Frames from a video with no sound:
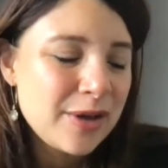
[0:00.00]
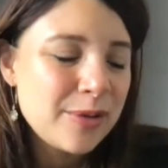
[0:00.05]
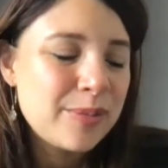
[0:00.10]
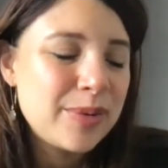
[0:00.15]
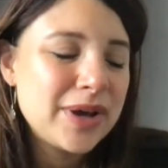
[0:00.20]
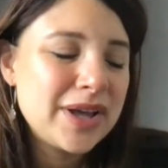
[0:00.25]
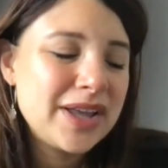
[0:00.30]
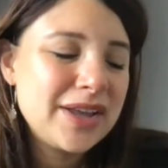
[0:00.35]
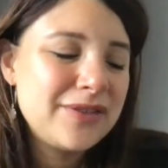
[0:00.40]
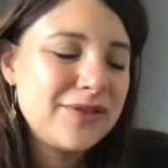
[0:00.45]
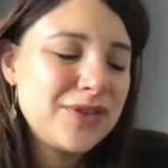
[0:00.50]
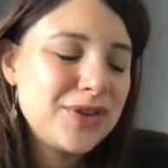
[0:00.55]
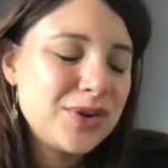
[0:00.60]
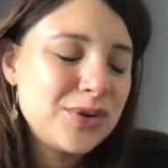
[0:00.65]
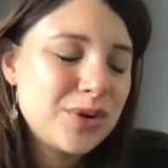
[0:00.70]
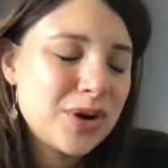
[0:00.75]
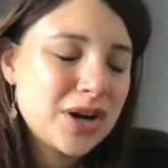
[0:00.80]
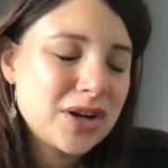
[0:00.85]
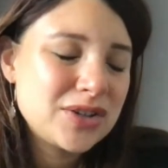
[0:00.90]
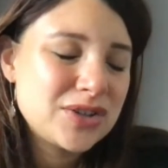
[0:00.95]
But if
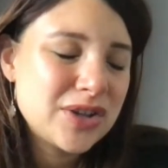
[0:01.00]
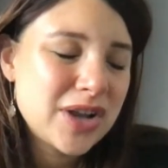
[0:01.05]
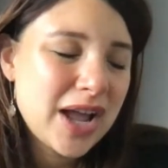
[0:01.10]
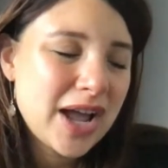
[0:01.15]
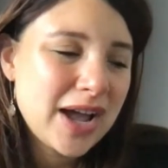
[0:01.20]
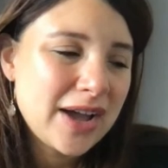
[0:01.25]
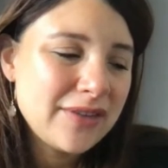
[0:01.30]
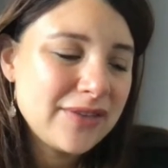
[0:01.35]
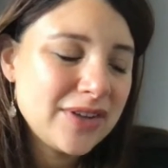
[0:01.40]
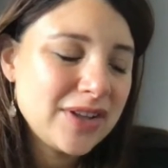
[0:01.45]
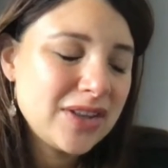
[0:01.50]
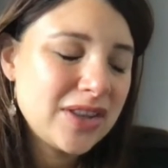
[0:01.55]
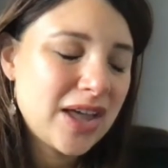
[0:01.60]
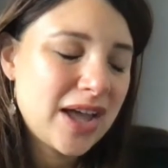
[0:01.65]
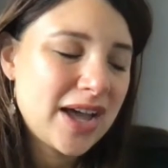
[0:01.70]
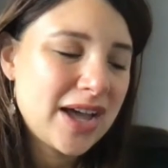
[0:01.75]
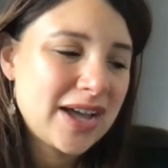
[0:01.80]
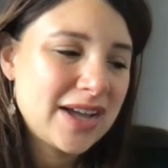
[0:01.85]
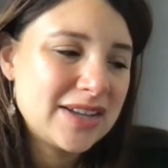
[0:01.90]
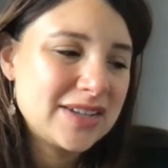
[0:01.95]
you are having
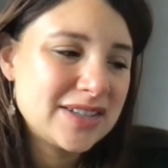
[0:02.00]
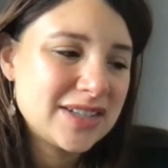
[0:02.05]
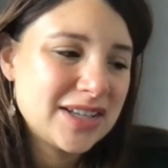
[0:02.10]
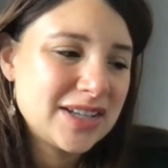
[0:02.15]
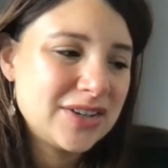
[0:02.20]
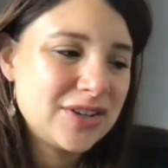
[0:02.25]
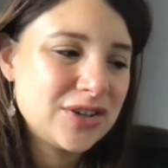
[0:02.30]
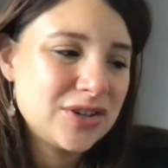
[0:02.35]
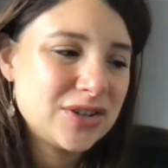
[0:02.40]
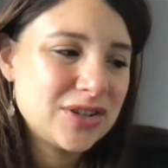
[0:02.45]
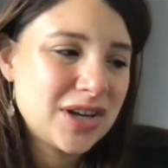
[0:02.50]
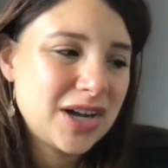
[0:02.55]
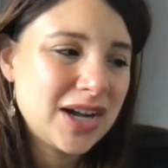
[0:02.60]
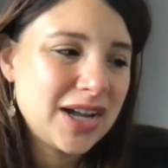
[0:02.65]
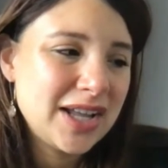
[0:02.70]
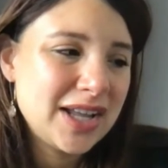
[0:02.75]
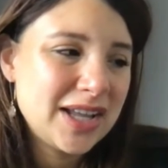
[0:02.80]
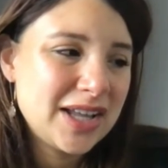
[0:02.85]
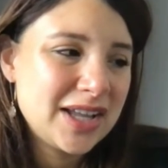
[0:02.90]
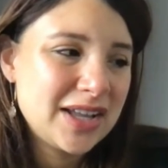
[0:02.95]
that in your
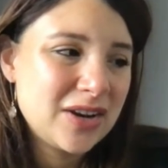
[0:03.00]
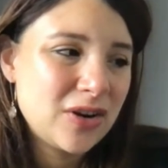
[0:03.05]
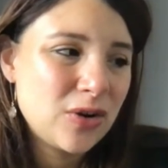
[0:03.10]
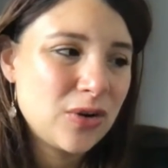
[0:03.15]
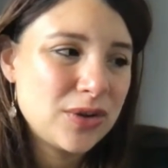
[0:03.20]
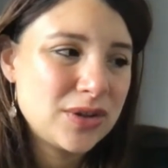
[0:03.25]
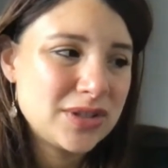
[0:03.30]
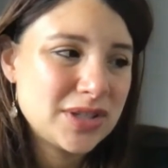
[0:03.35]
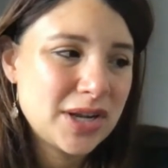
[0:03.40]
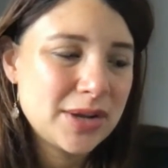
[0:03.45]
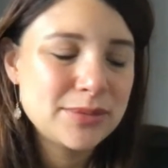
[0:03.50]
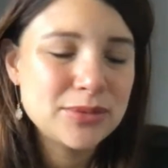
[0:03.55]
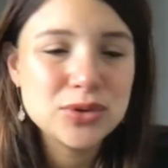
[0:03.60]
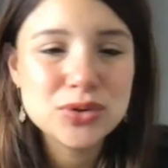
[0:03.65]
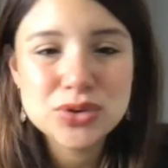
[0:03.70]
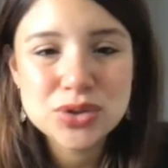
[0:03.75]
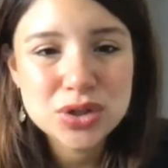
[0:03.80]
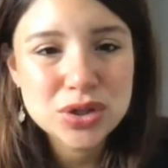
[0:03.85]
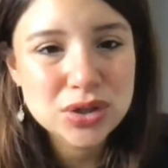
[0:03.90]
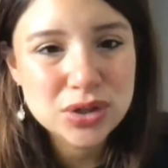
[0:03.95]
diet all the time,
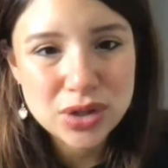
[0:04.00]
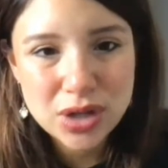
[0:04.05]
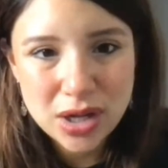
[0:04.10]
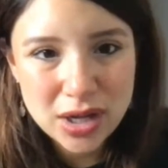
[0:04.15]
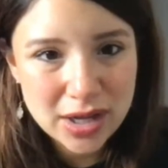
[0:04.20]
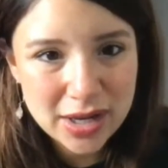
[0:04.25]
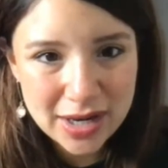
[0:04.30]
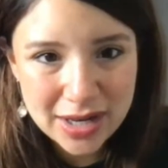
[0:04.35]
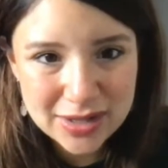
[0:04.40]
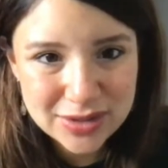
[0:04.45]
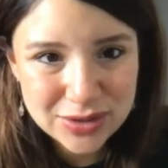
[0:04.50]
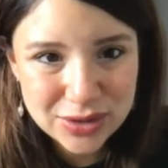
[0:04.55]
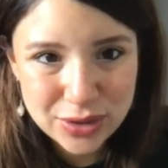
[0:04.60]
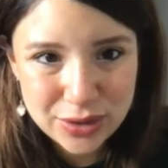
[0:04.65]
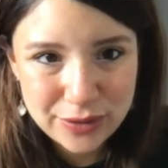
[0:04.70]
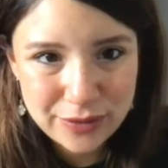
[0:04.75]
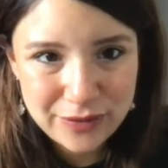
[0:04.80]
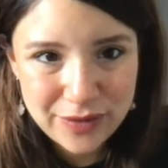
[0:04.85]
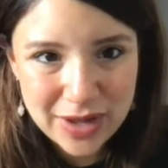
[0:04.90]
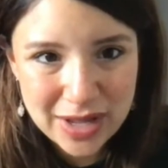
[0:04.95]
those are not as good
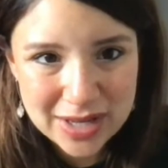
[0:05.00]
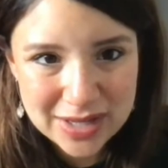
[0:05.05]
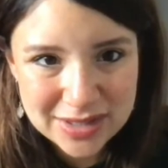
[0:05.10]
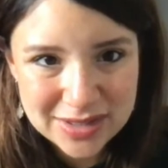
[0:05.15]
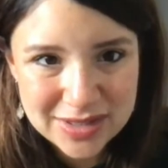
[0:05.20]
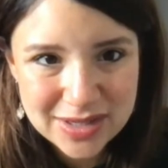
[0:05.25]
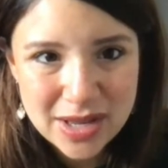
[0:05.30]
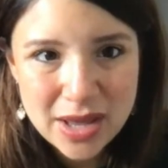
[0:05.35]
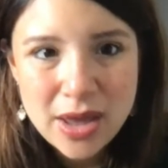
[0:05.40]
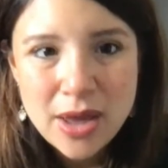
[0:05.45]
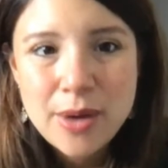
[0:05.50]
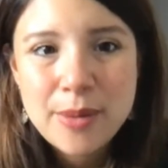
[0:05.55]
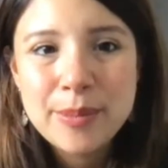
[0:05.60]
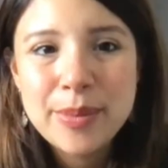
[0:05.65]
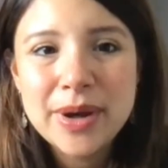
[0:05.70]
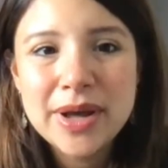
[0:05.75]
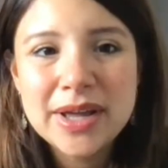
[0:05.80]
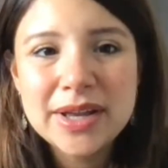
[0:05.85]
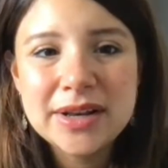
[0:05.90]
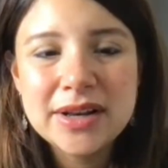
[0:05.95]
of fats.
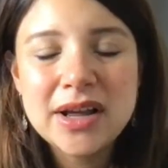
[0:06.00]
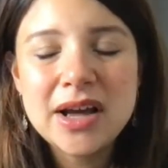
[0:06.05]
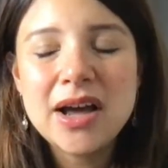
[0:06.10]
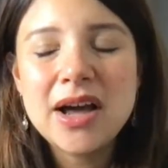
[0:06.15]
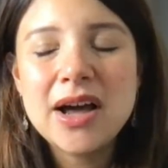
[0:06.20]
But